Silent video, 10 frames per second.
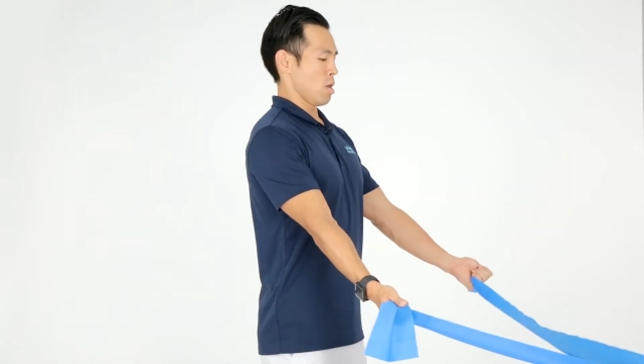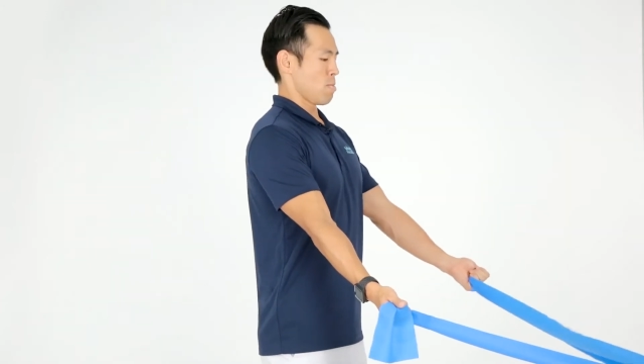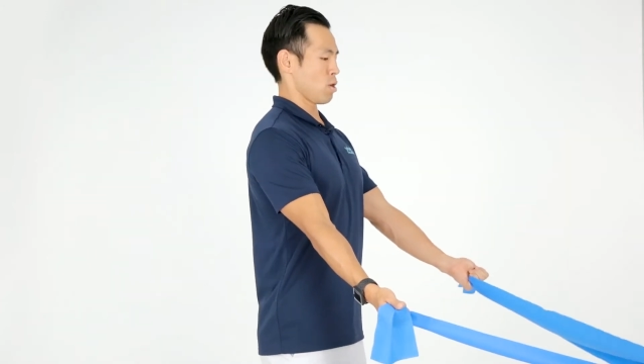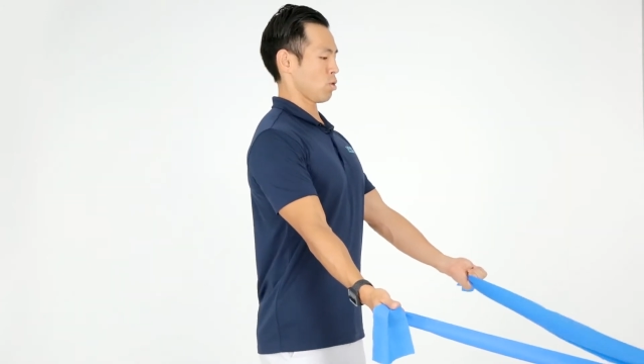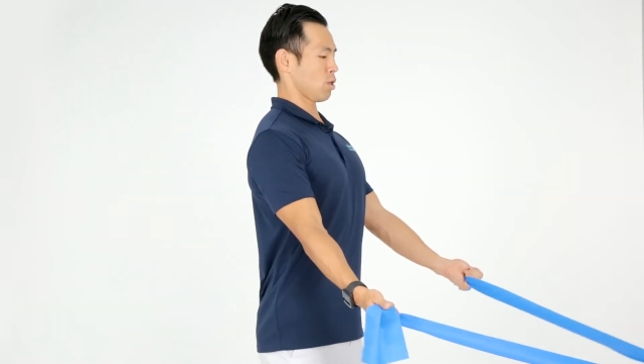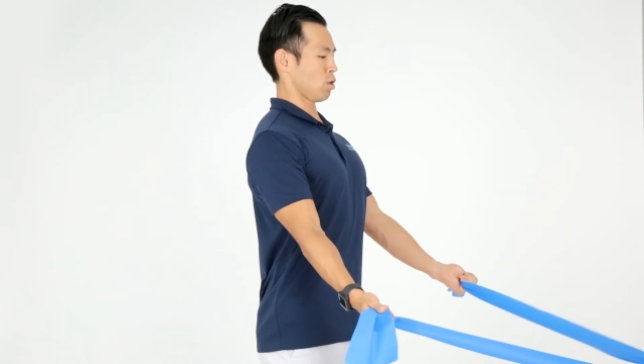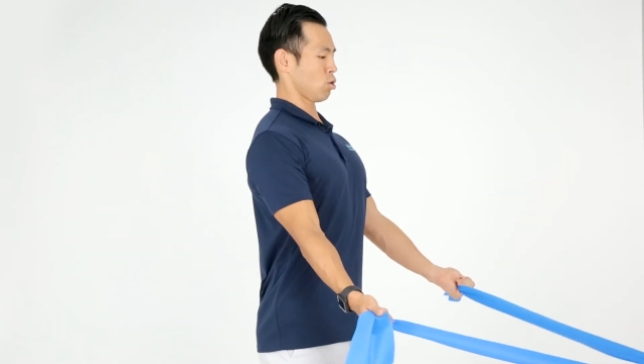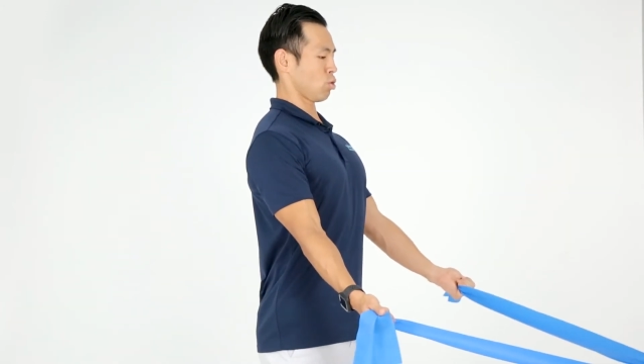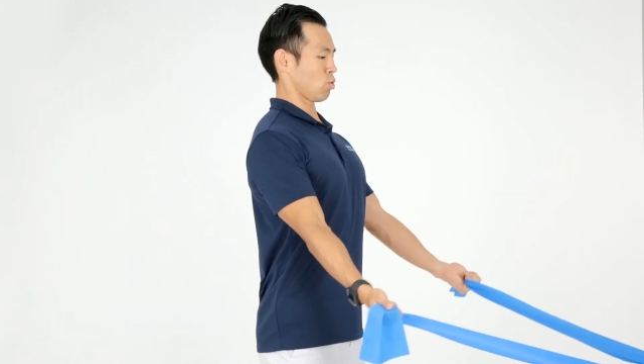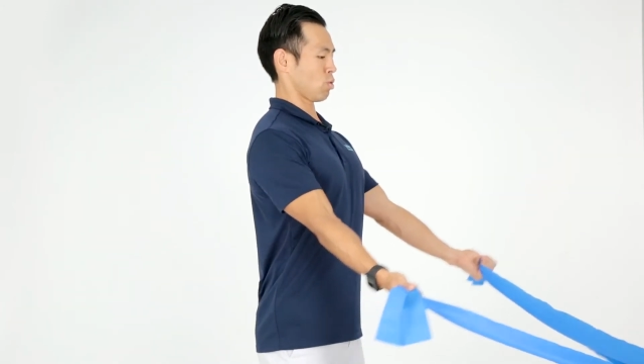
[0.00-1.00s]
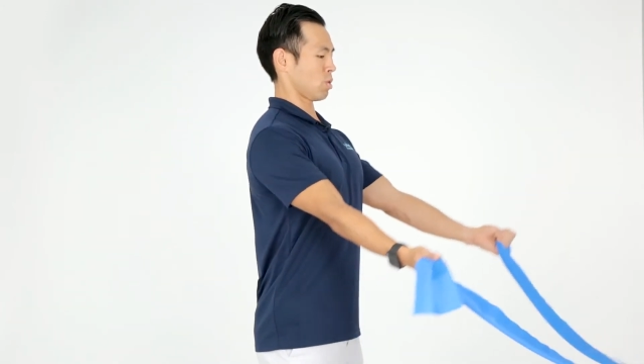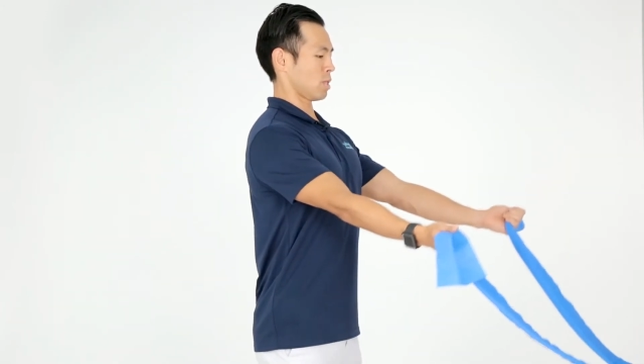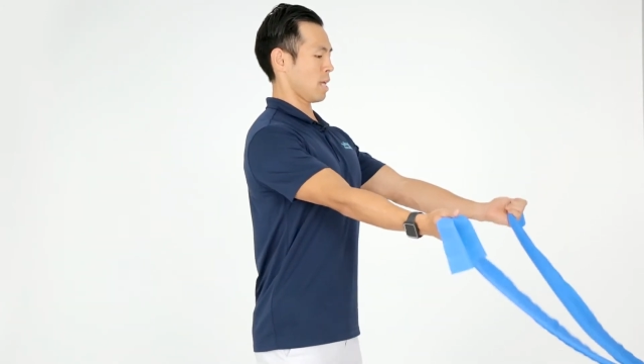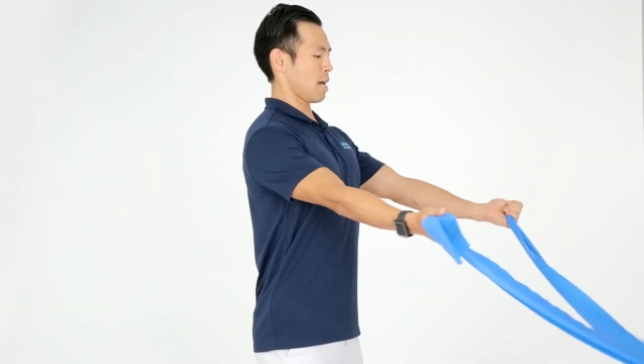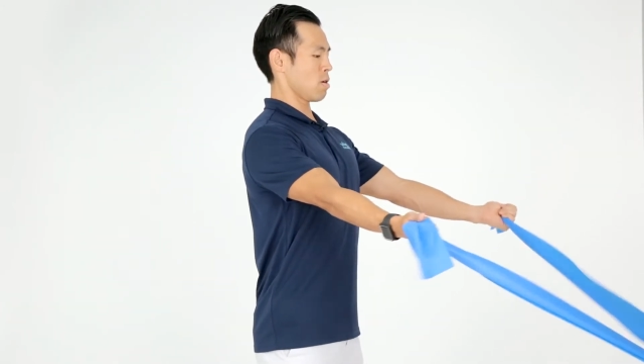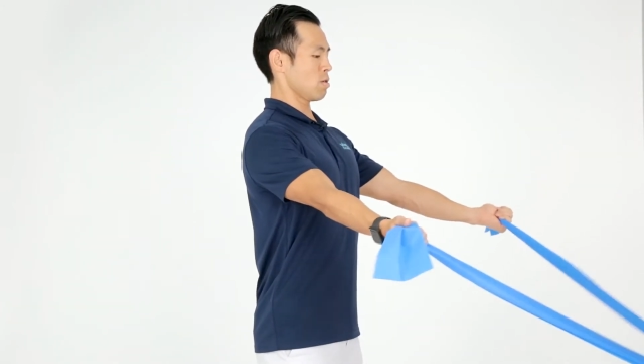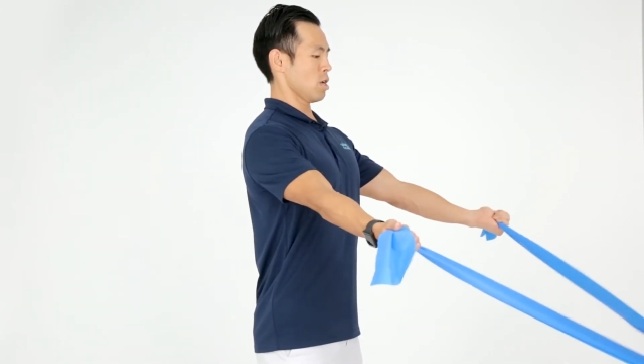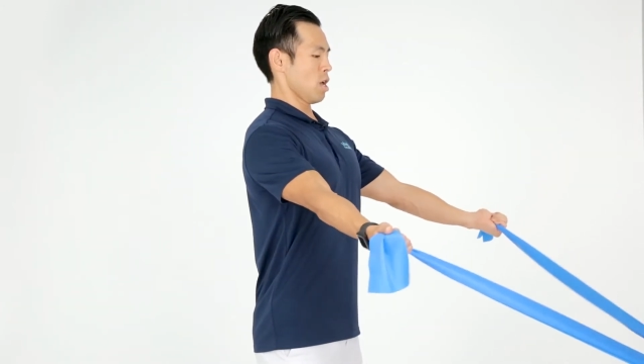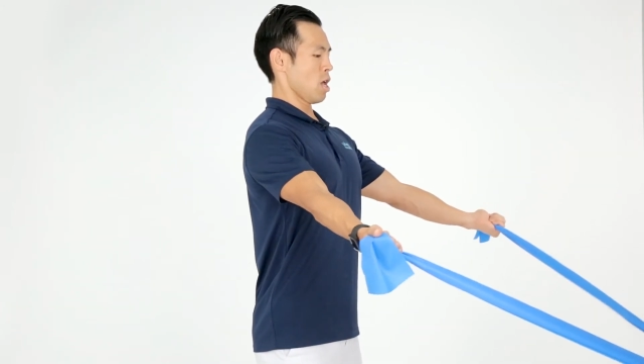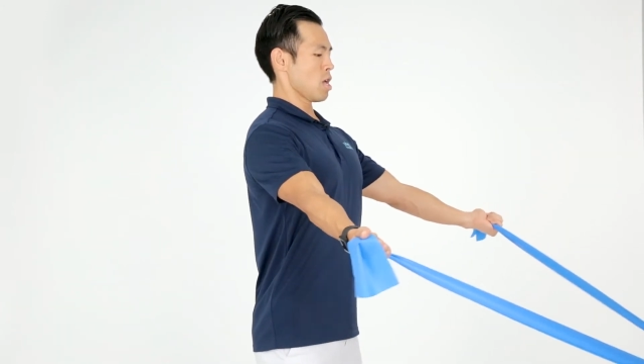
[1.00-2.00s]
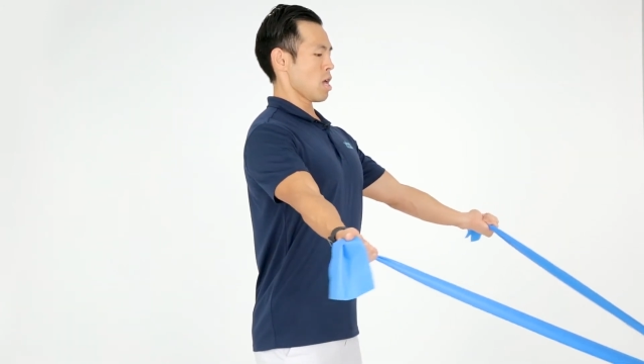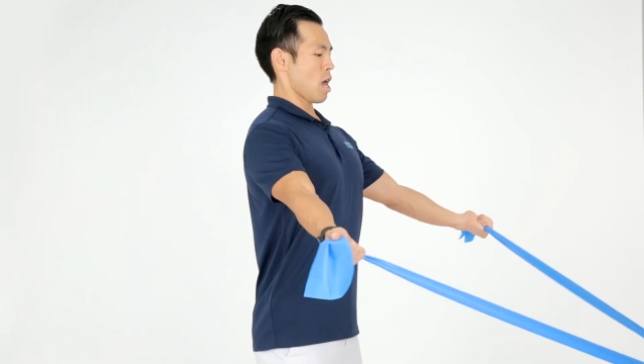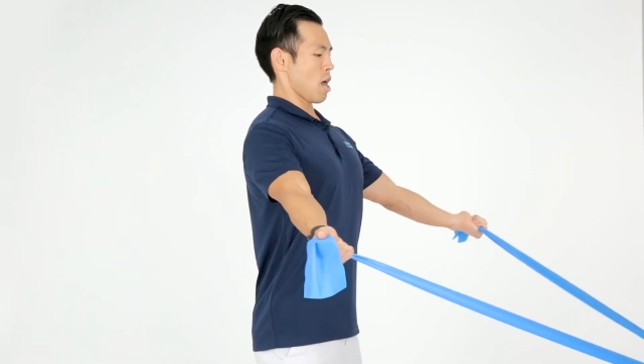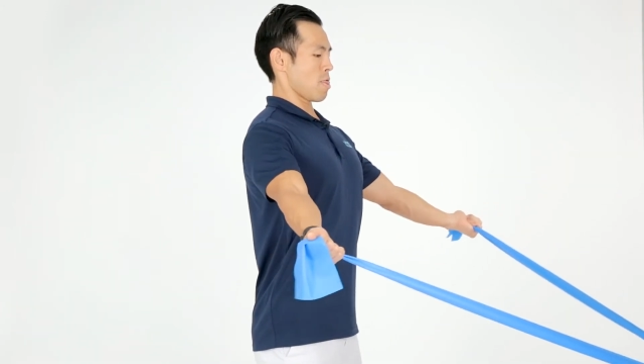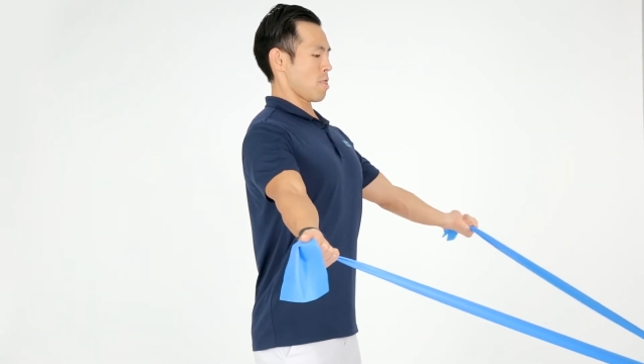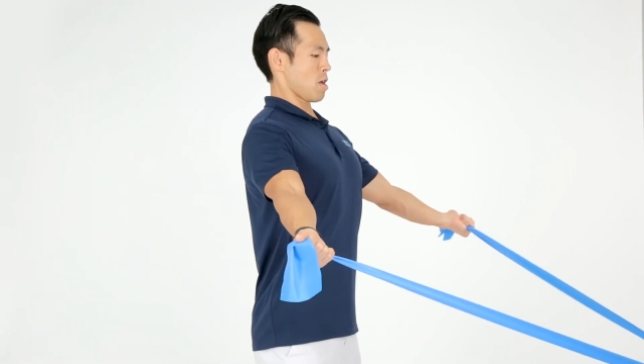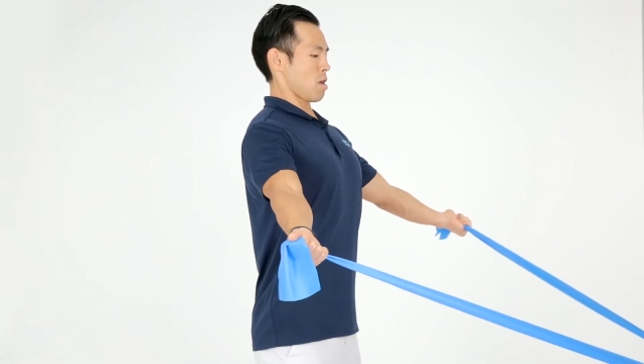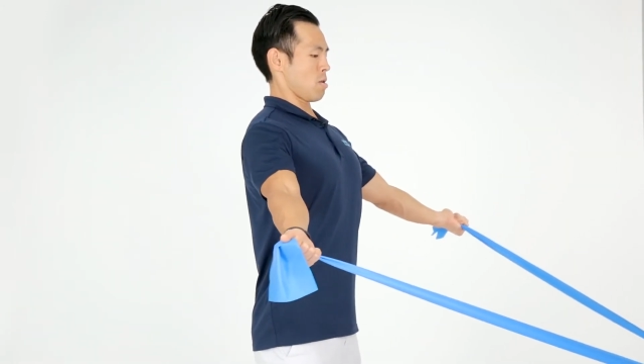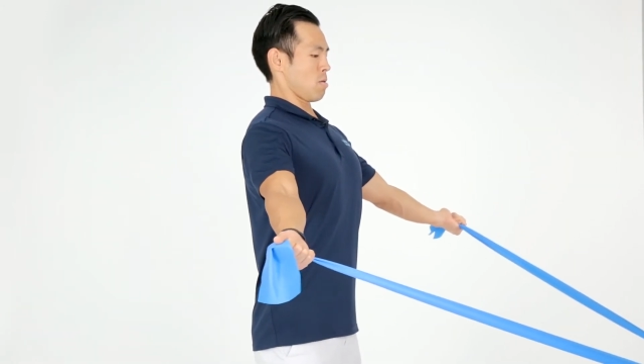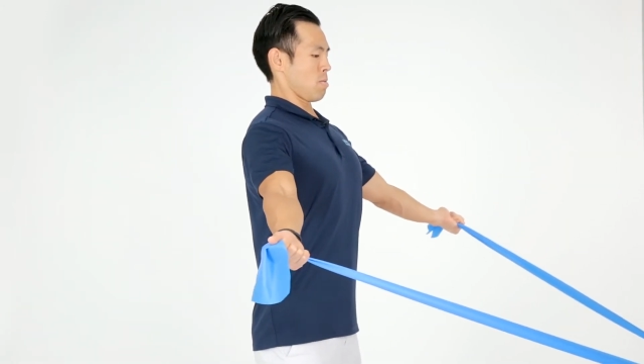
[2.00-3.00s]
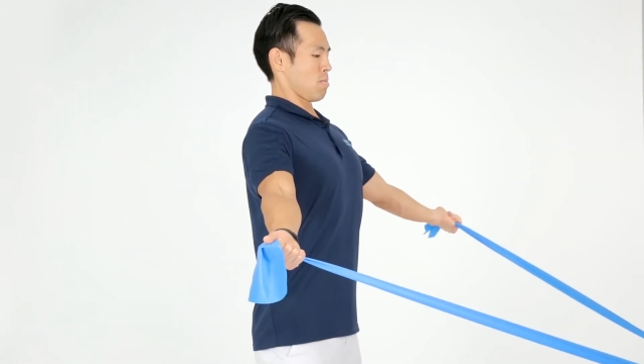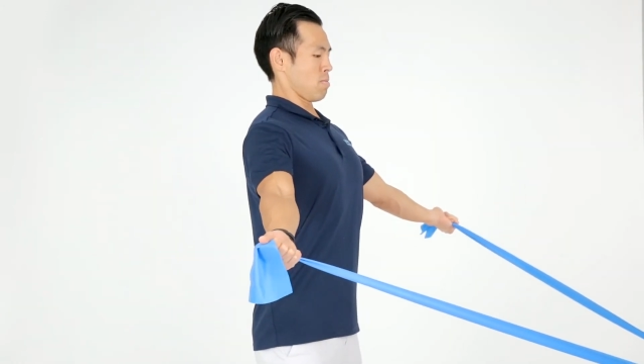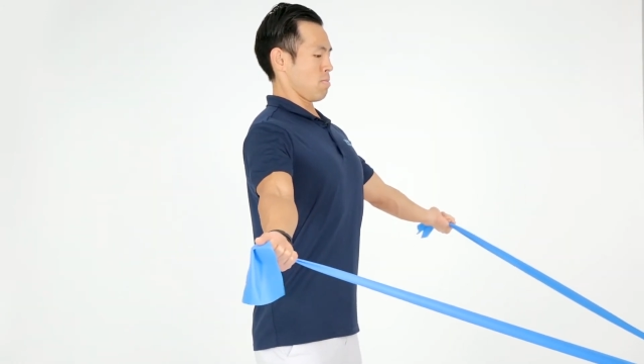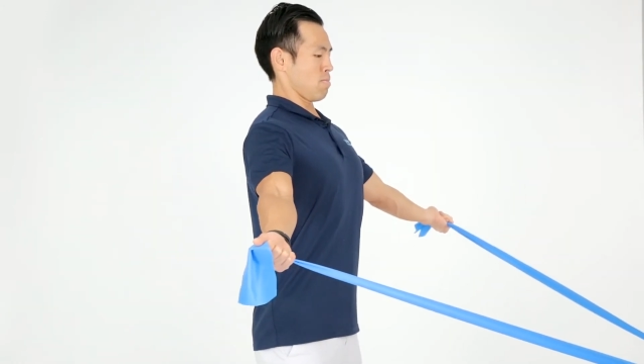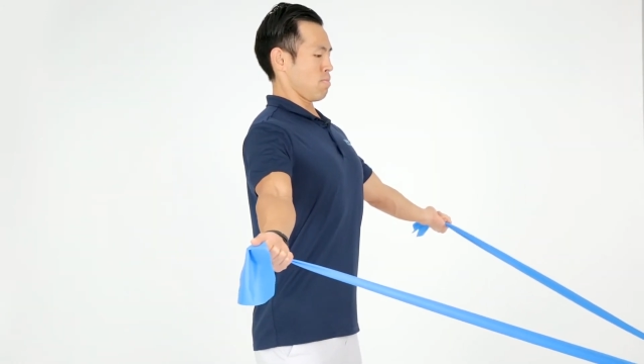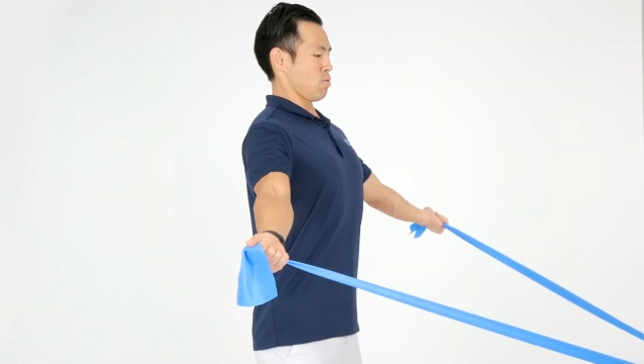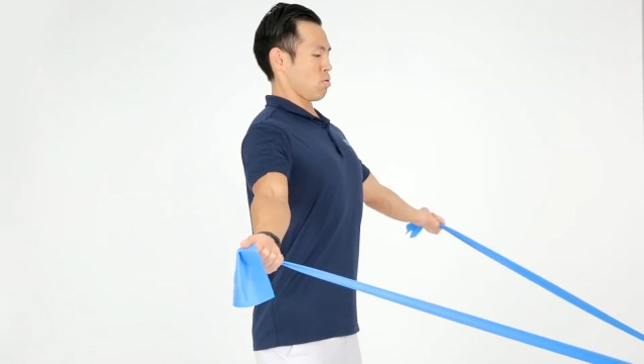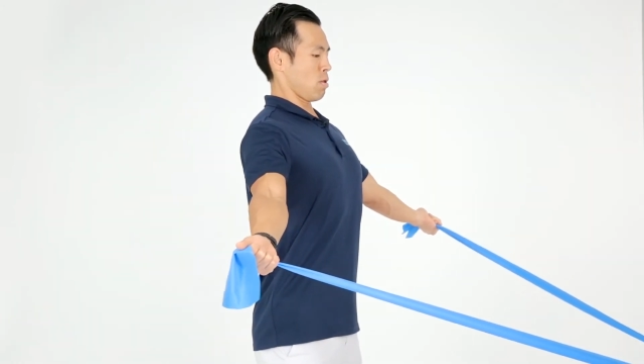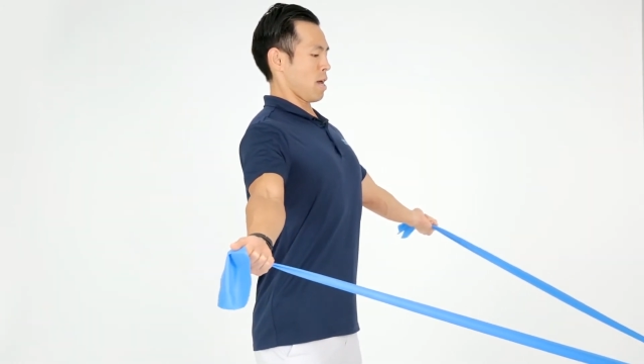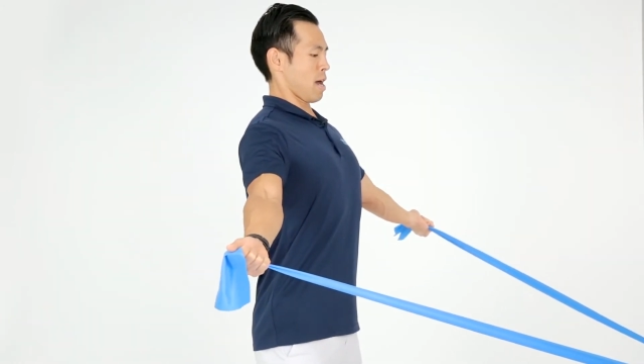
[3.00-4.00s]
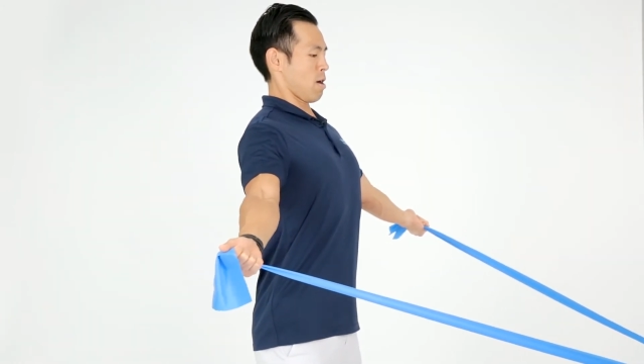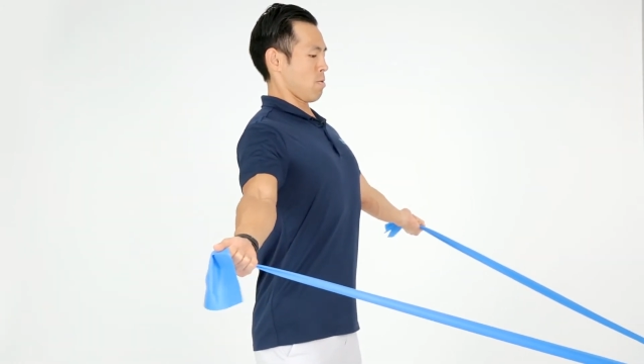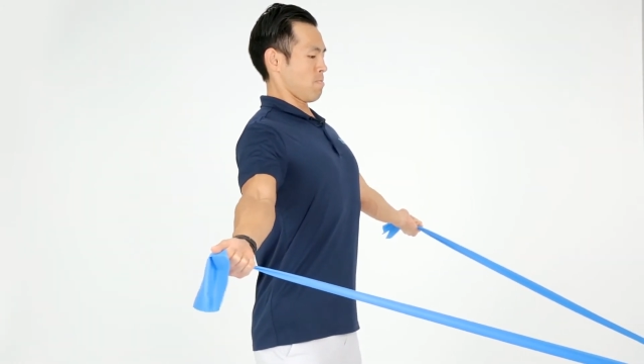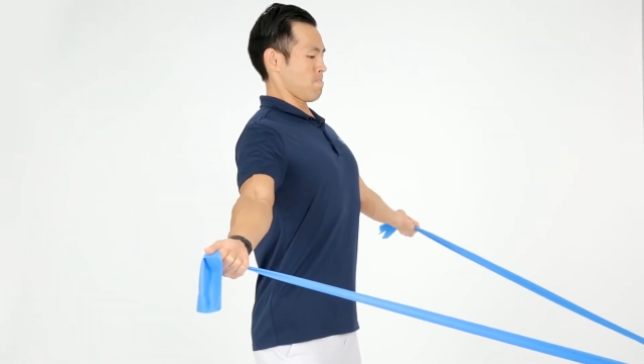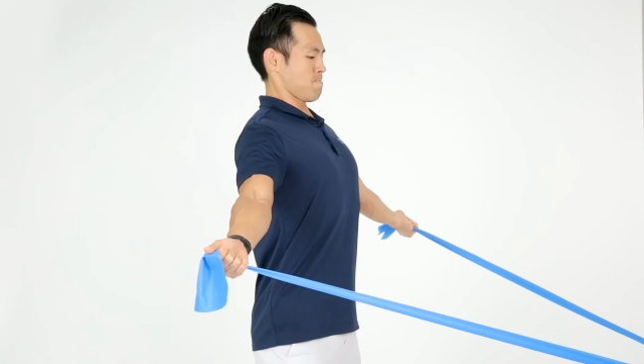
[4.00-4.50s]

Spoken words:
Make sure that your shoulder is down and then pull out.